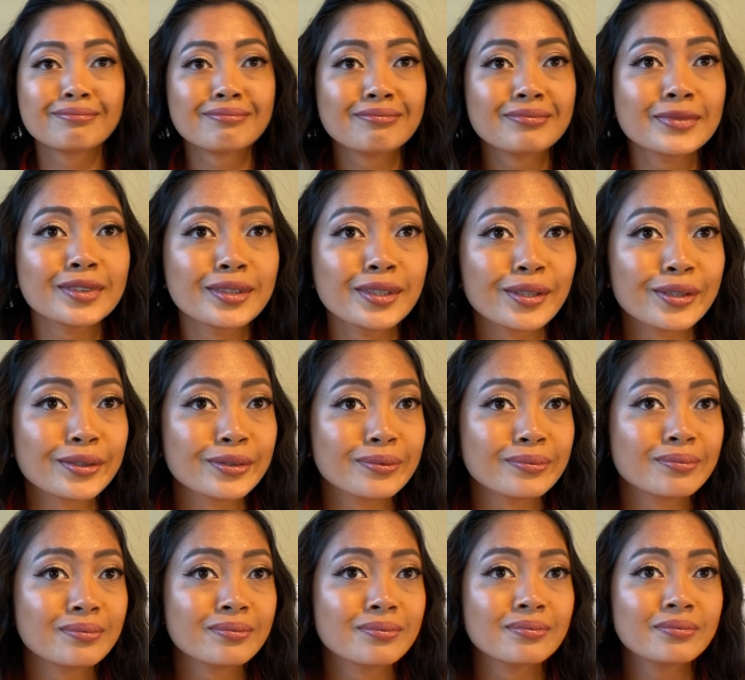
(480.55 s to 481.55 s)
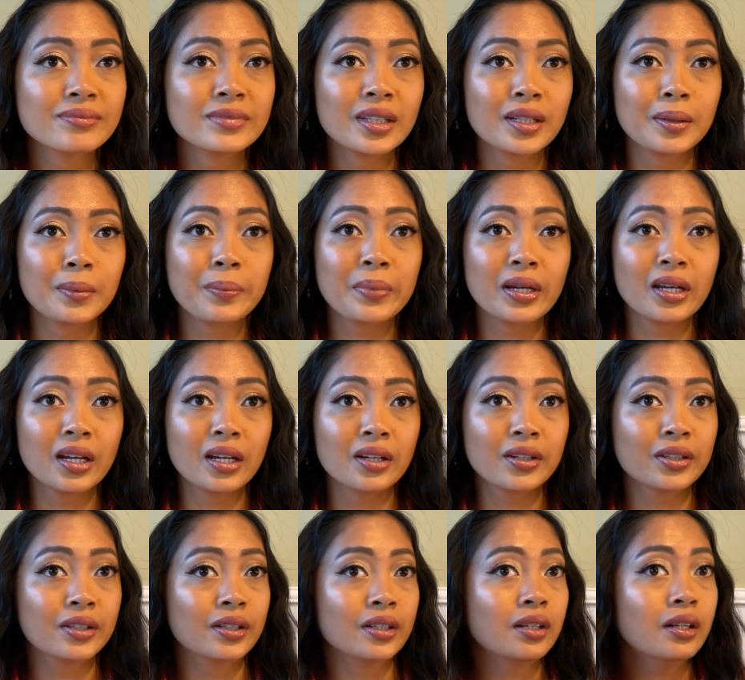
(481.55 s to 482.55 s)
you know, a
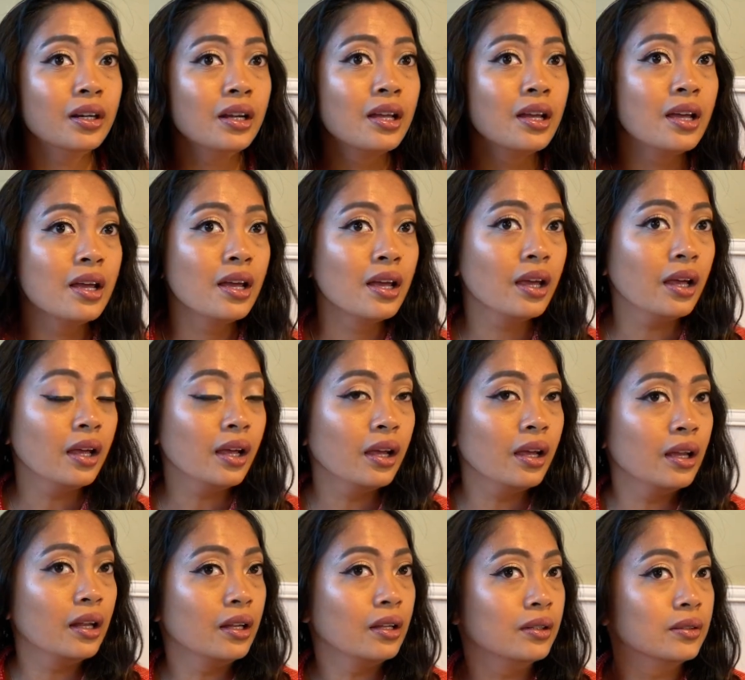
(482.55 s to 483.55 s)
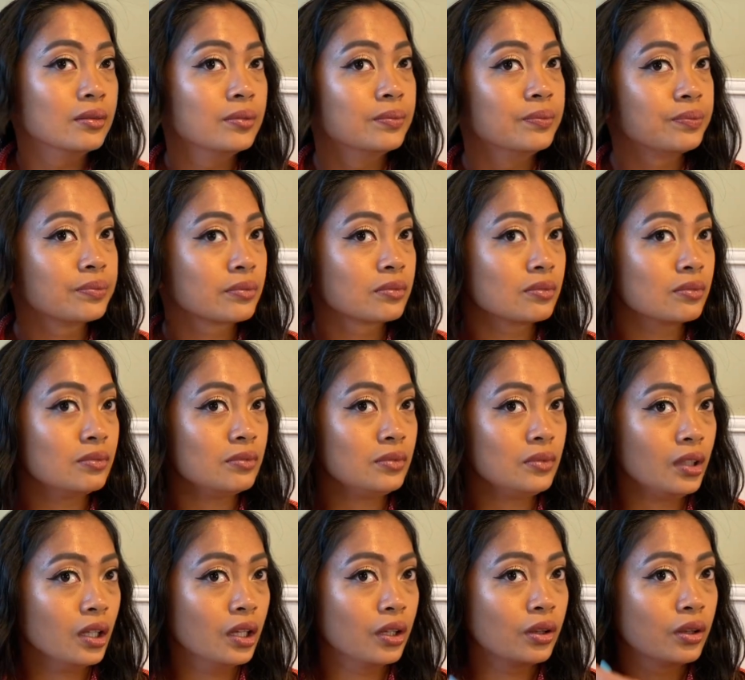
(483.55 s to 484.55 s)
beginner and
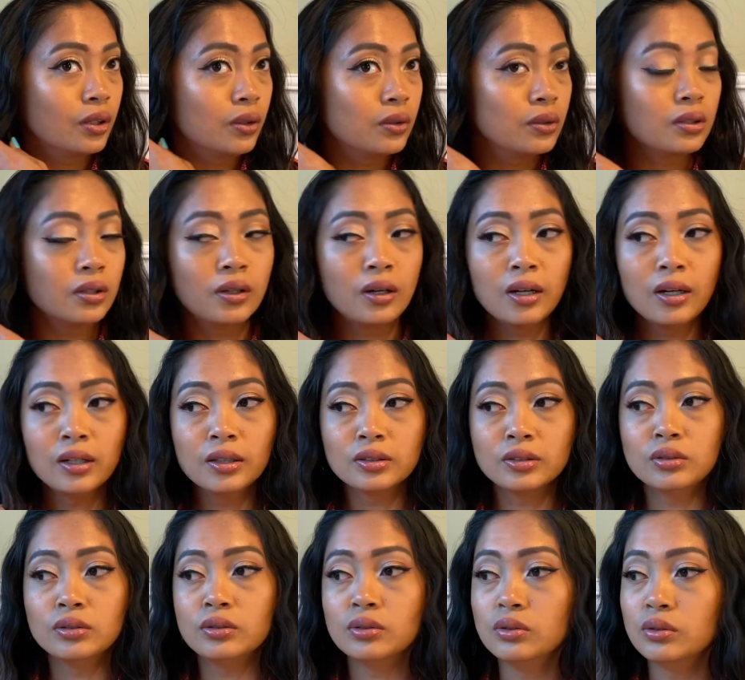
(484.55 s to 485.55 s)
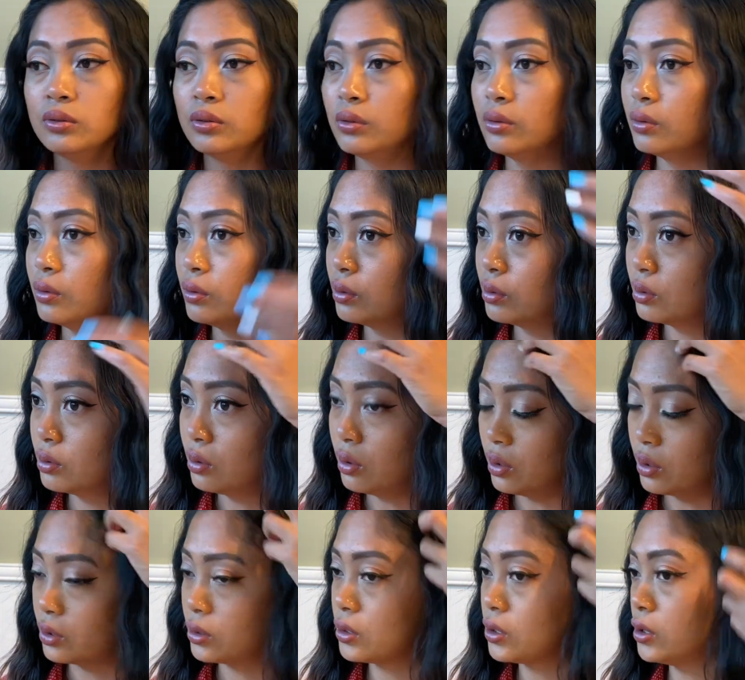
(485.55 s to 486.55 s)
don't know how to do or
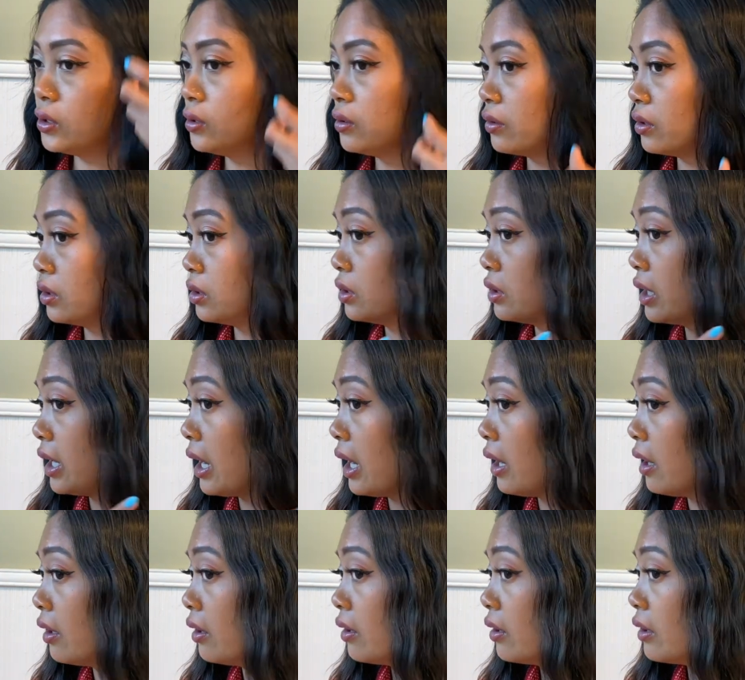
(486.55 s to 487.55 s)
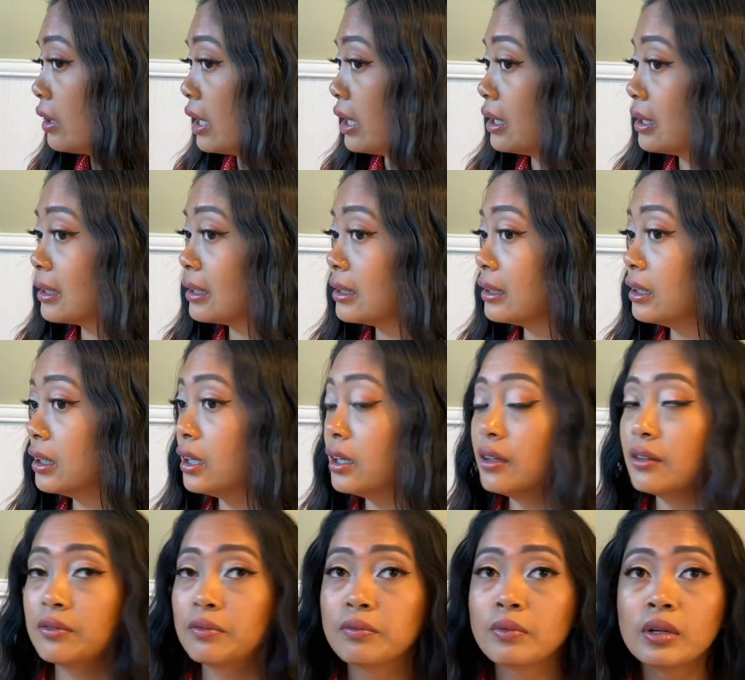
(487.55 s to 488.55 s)
curl their hair. I
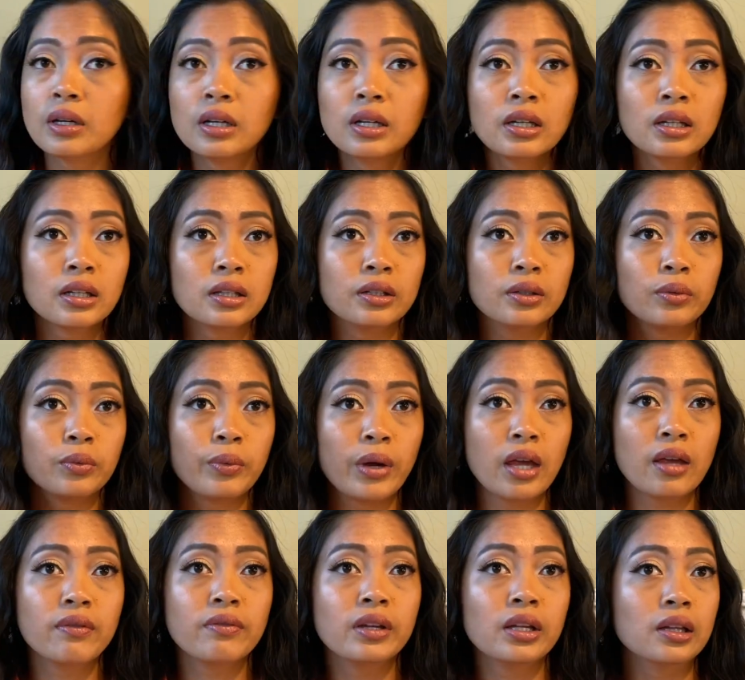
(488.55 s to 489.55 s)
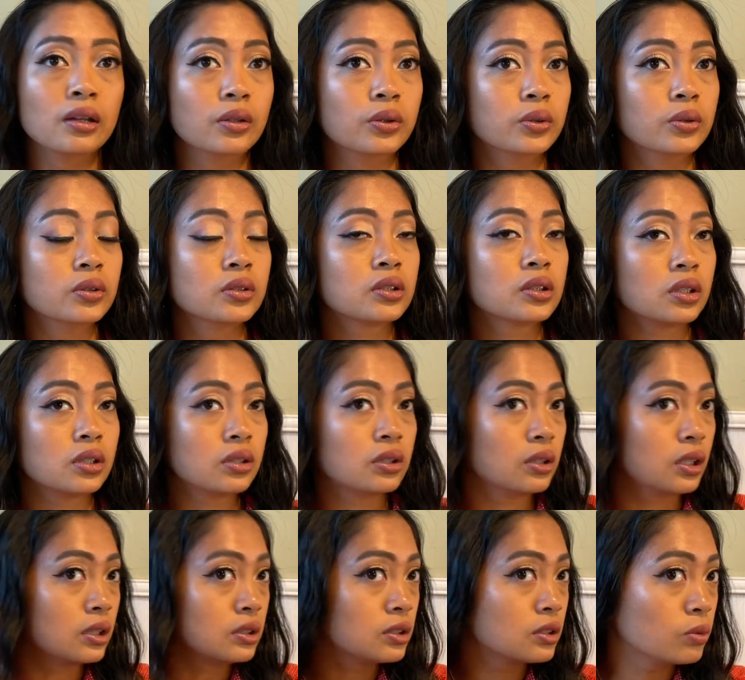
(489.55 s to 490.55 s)
love the wavy look.
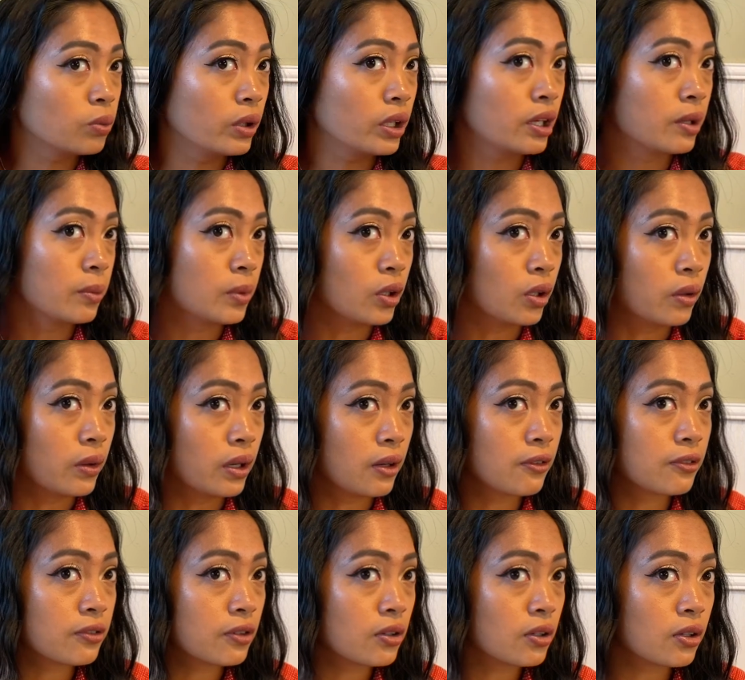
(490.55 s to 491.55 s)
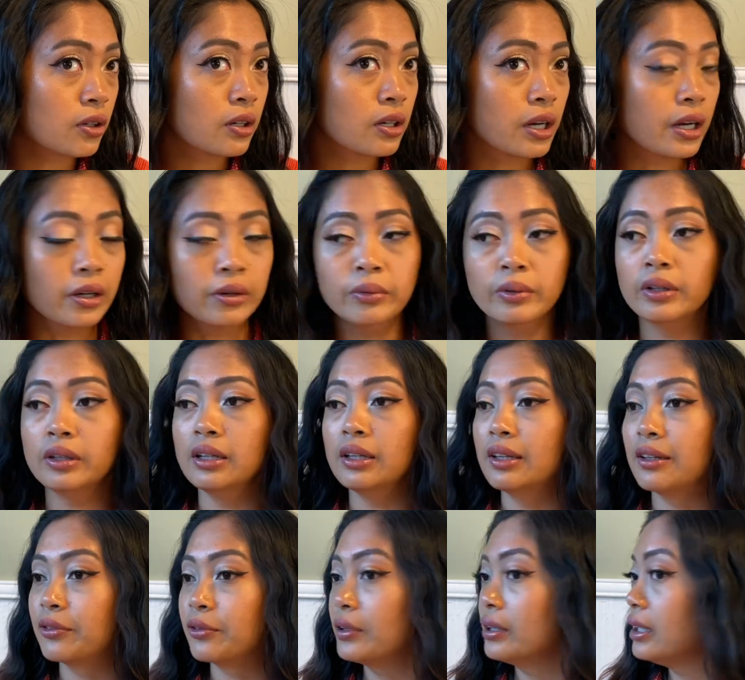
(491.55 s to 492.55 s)
That's what I'm going for. I really
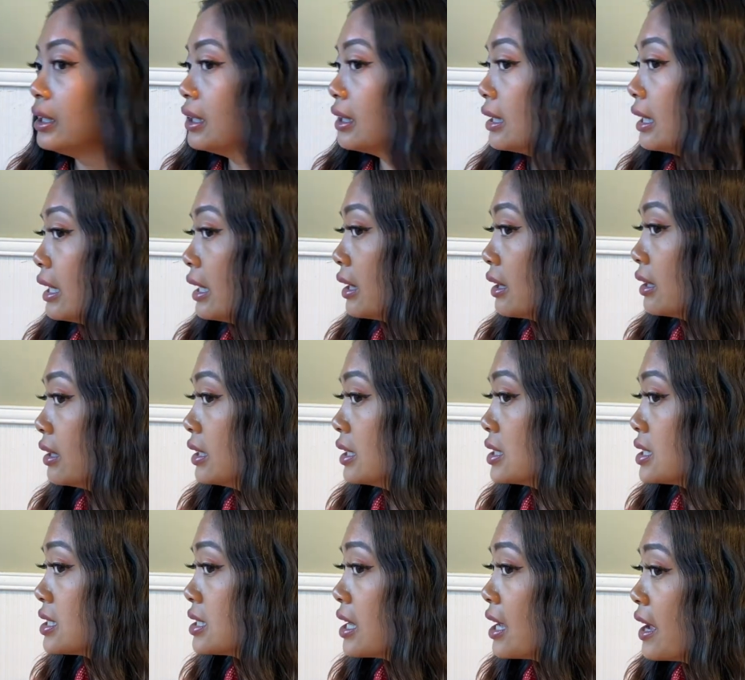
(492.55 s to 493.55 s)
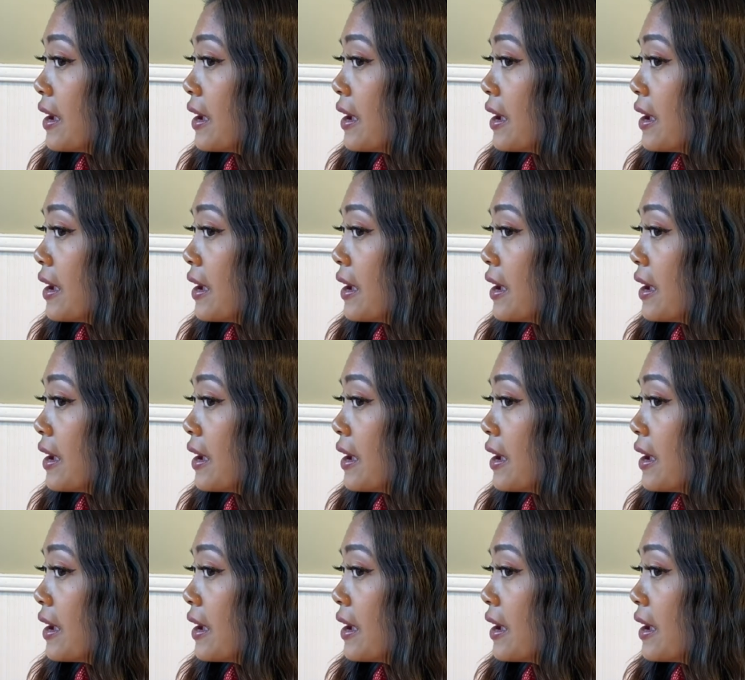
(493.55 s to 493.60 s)
really like this.